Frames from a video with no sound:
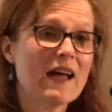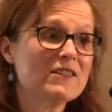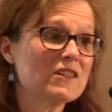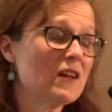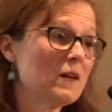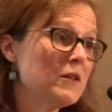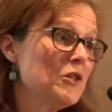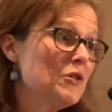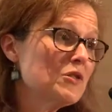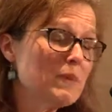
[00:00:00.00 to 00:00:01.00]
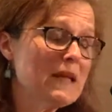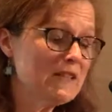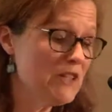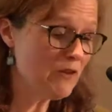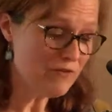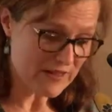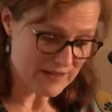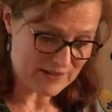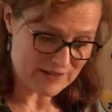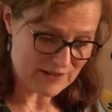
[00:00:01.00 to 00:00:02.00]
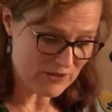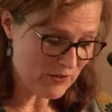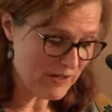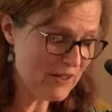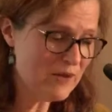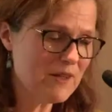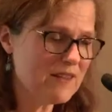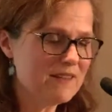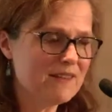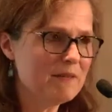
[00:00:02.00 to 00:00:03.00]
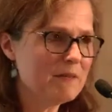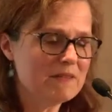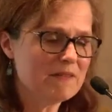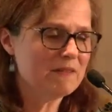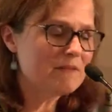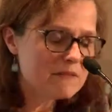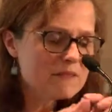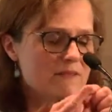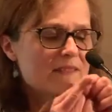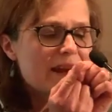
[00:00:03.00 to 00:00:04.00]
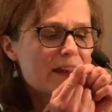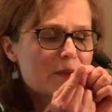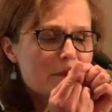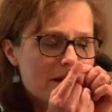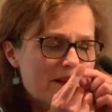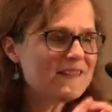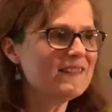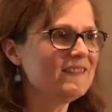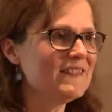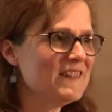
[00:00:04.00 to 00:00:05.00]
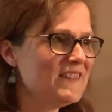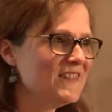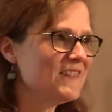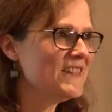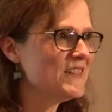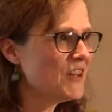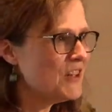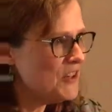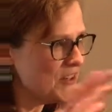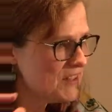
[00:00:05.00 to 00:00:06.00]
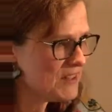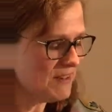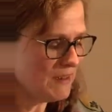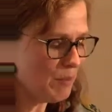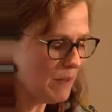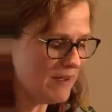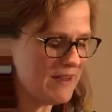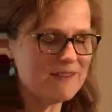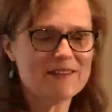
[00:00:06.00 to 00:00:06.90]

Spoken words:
and use plenty of it. I know that little amount isn't going to. You need to apply it